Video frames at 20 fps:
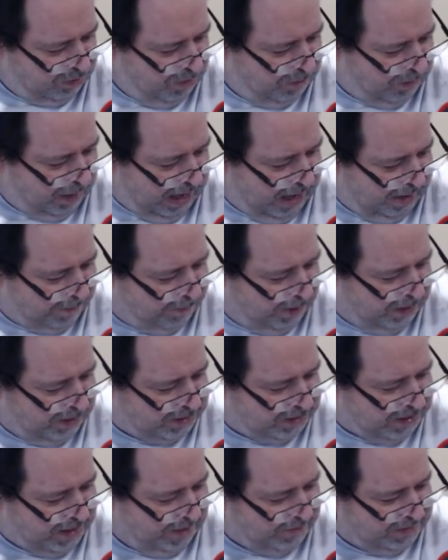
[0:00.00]
Blackberry
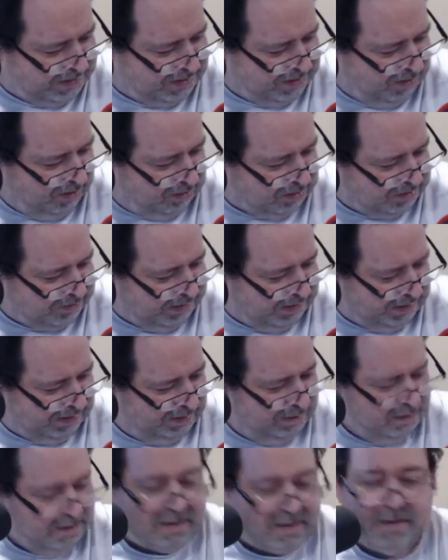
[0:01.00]
jam is the ultimate.
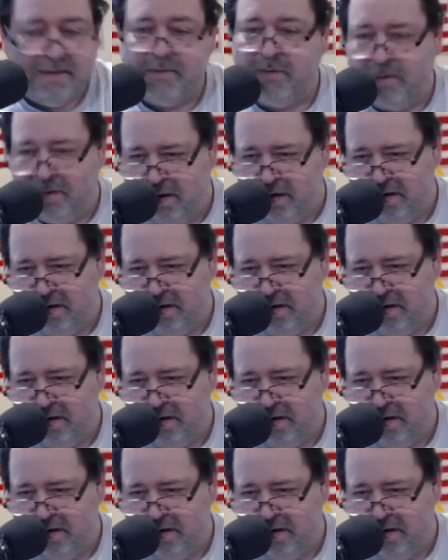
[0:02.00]
We're going